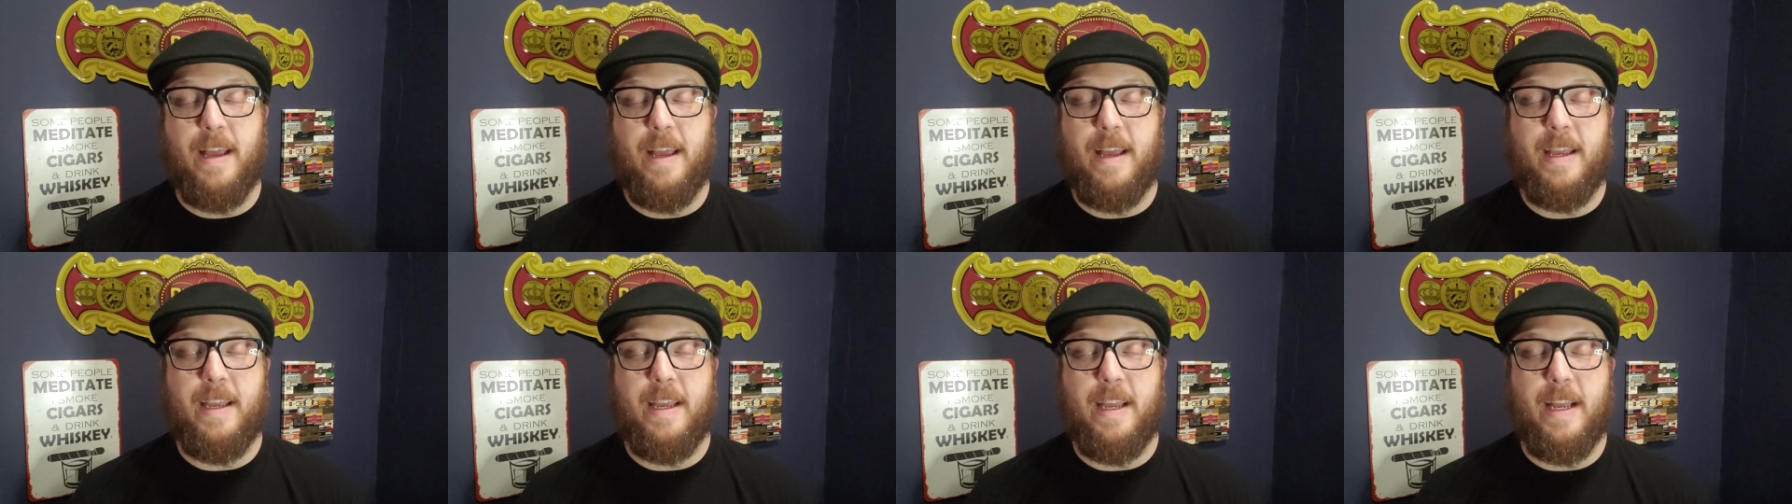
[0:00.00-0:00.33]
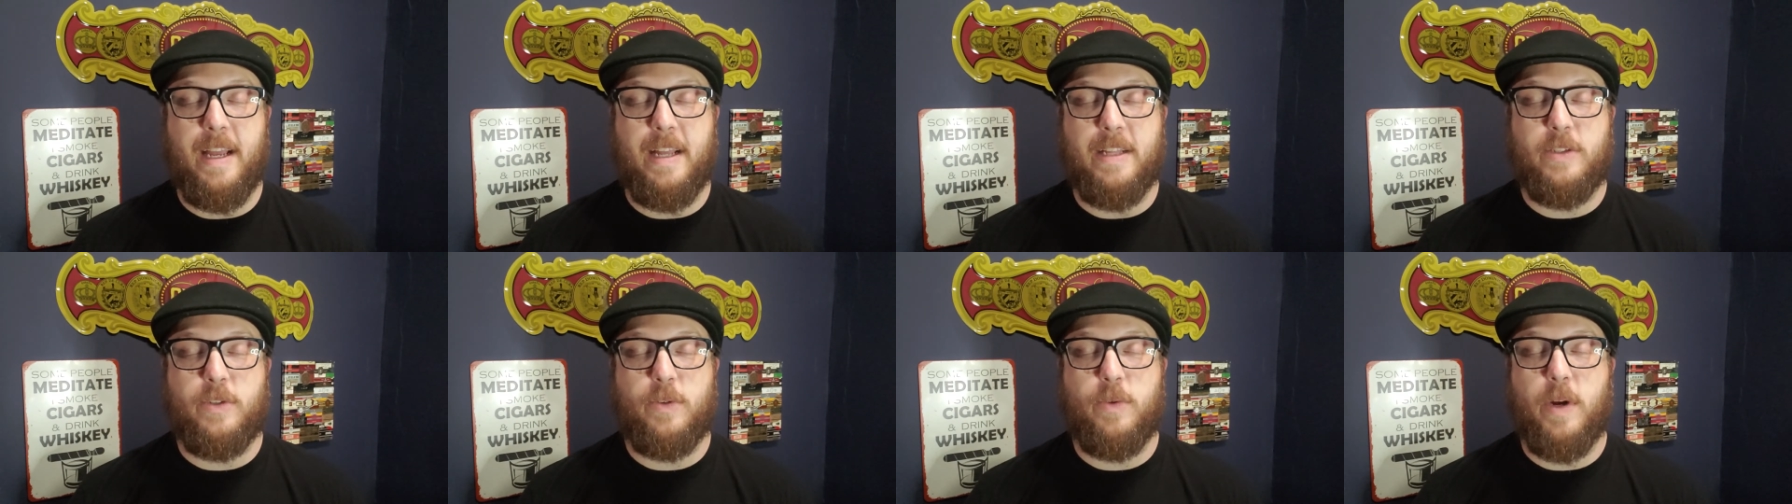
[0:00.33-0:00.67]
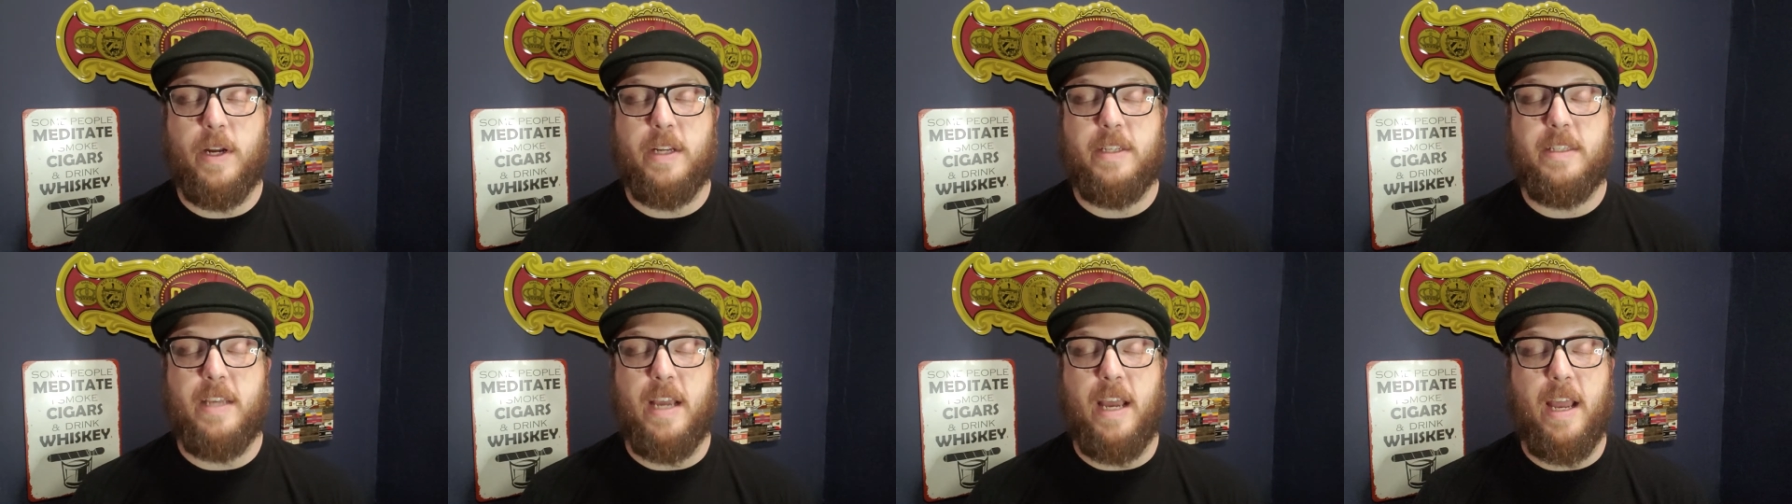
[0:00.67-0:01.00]
it's
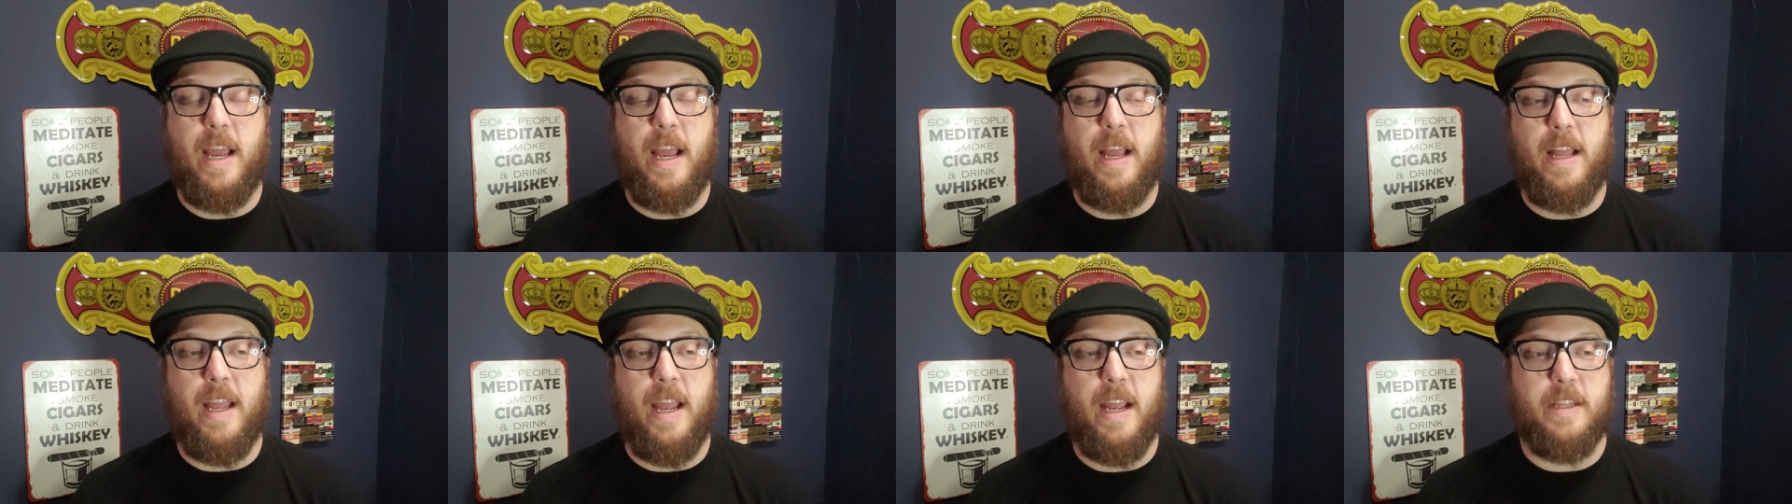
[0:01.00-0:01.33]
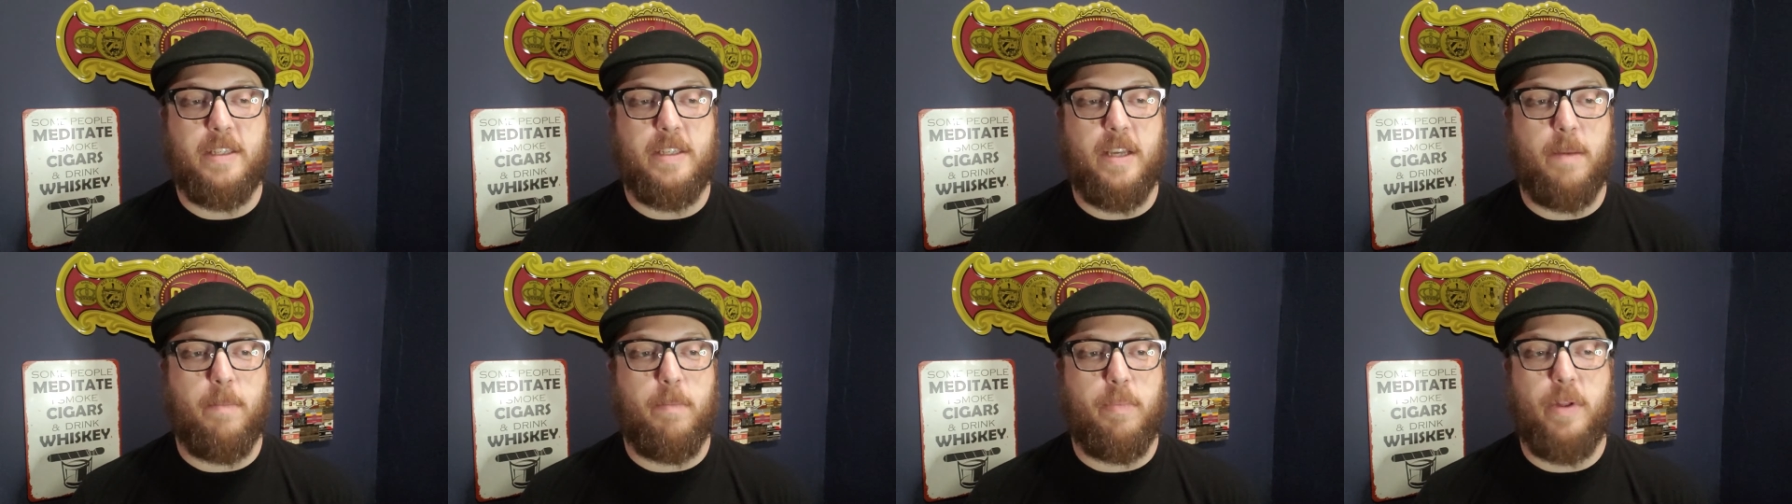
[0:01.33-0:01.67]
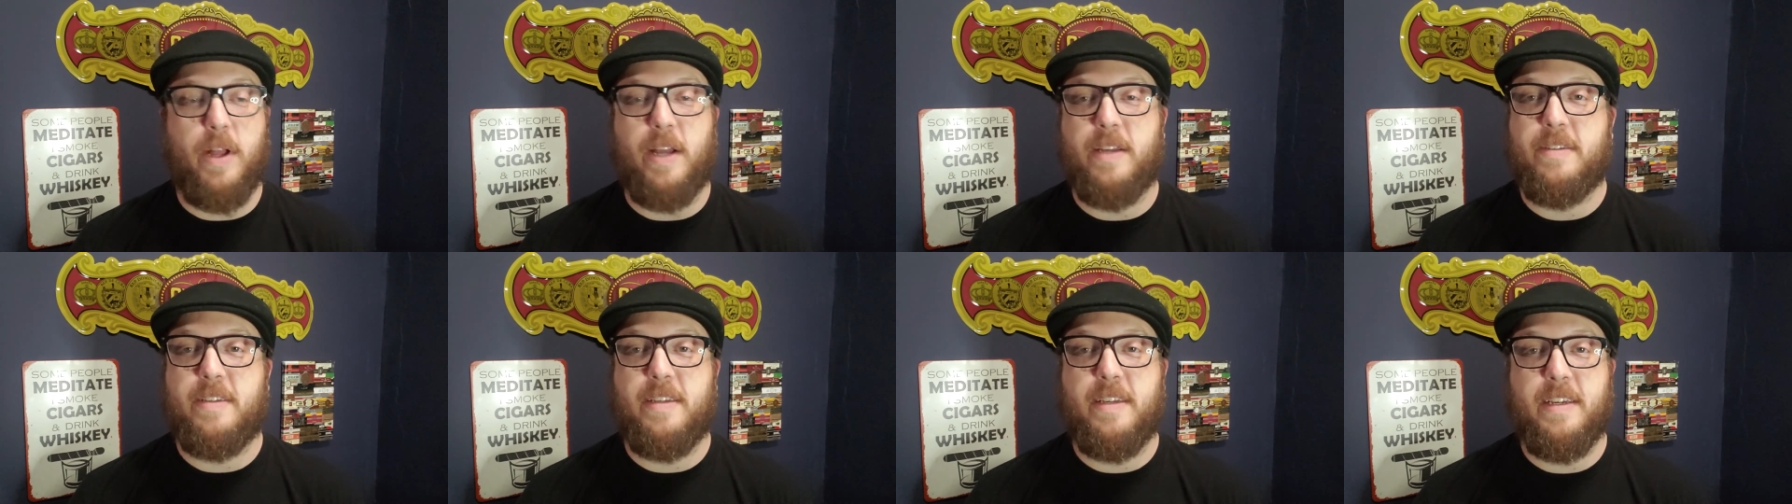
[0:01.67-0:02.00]
great it's a
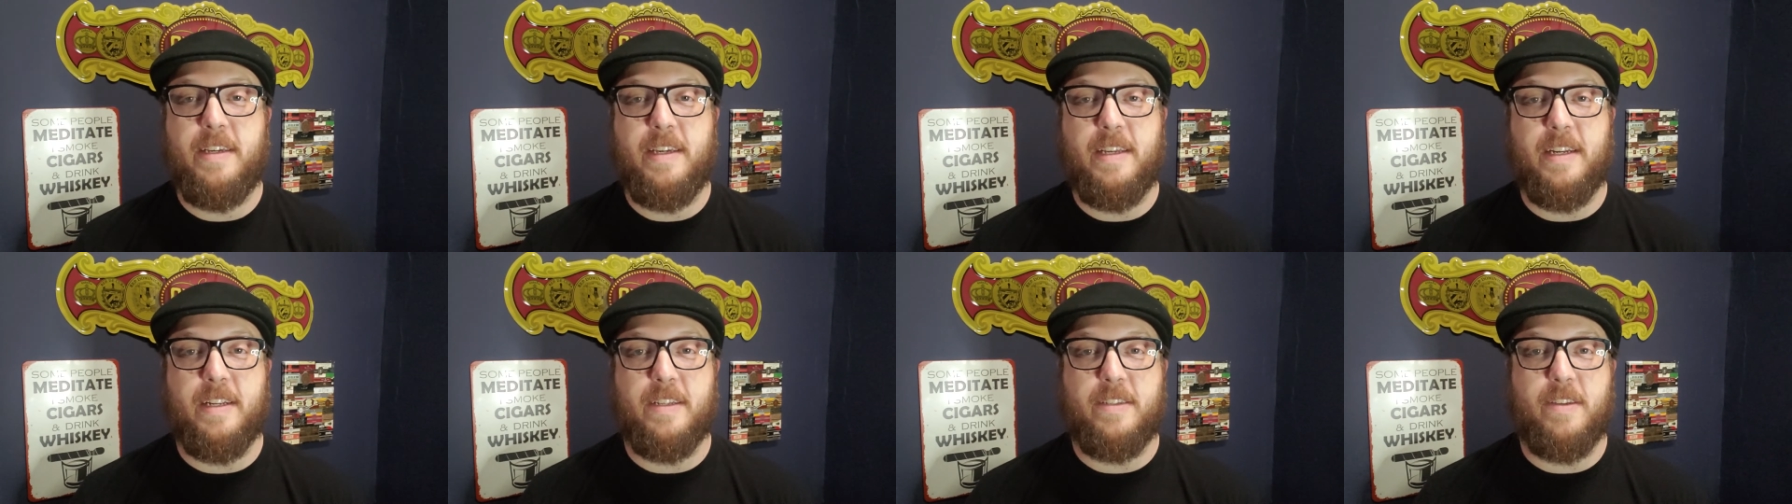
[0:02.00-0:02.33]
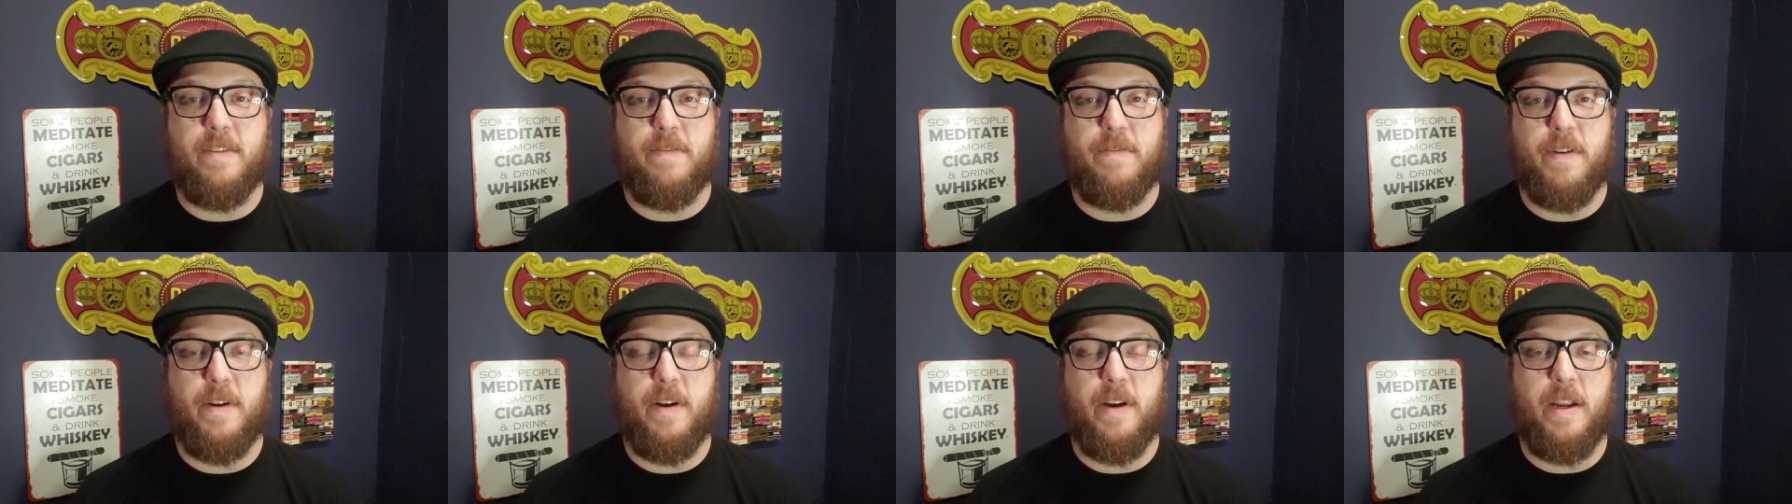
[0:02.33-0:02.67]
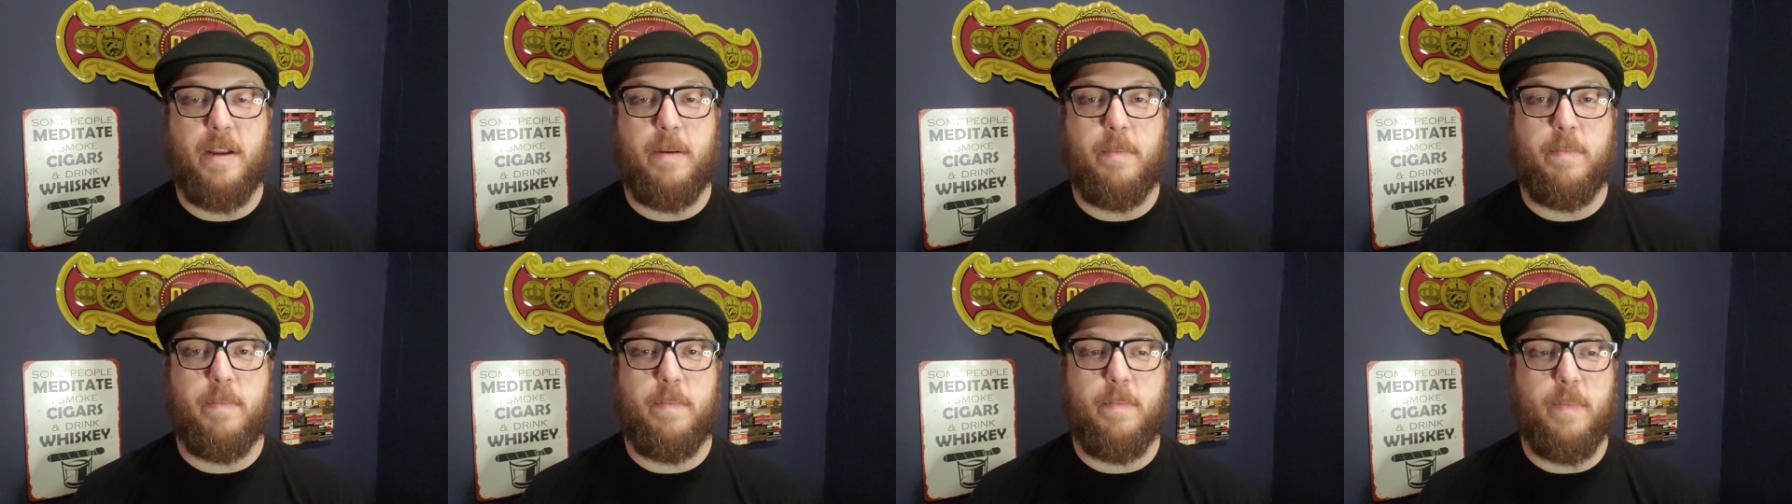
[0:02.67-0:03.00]
blessing, and it's a
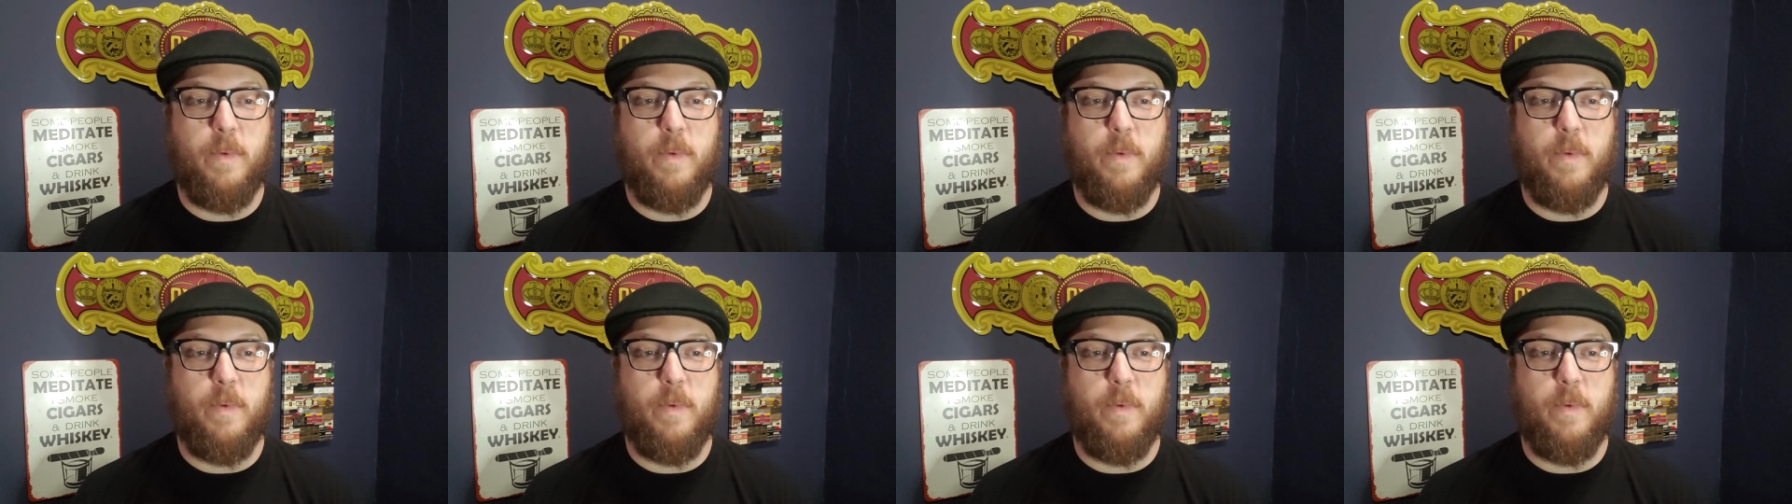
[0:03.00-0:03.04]
very